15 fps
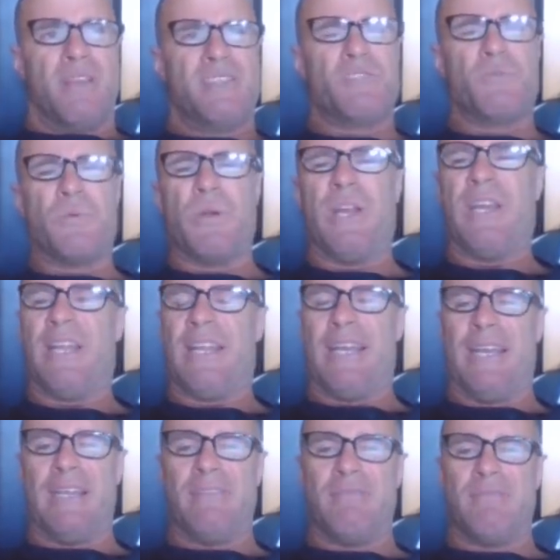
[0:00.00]
it's a
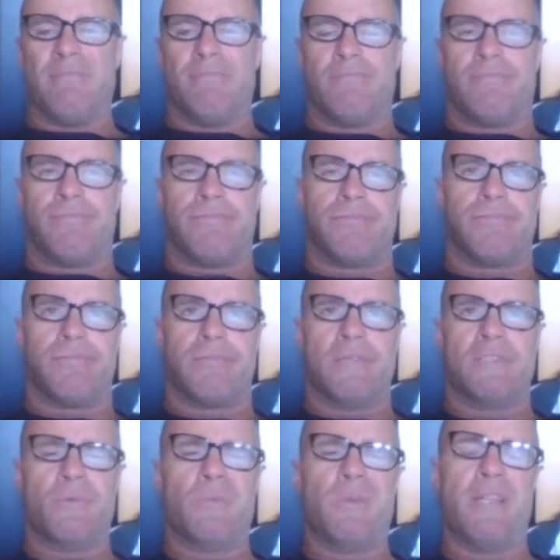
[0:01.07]
really
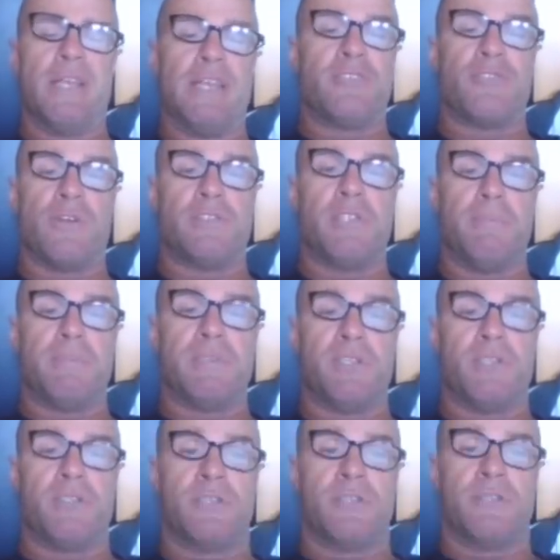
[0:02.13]
interesting
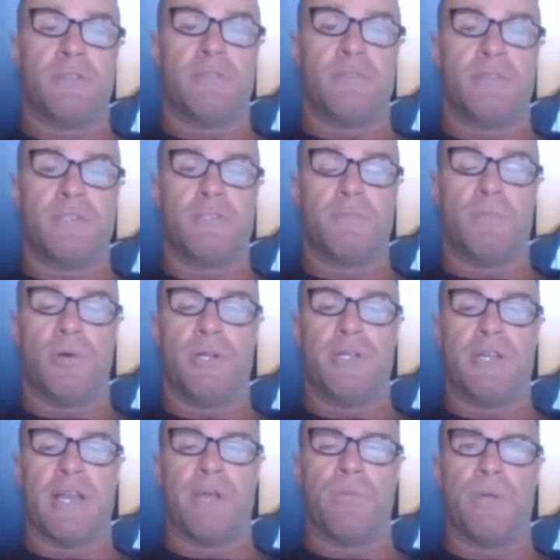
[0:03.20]
position, this
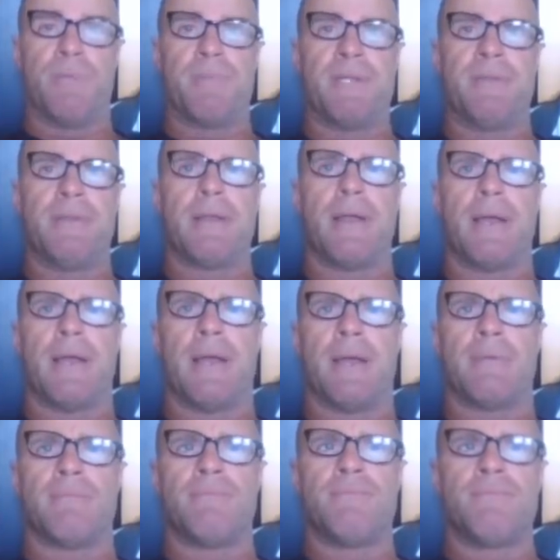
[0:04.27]
modern day wingman.
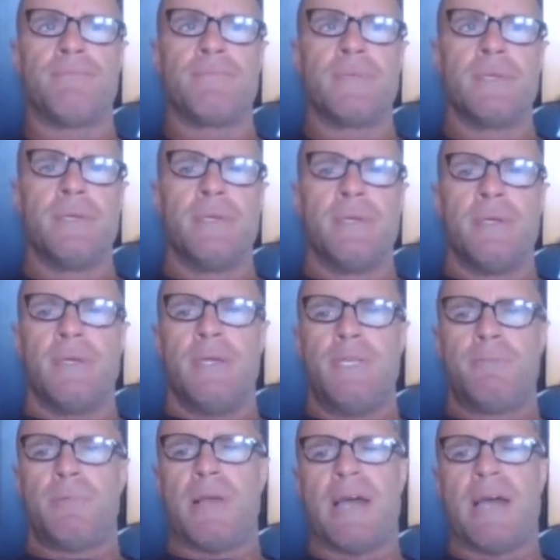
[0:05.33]
He's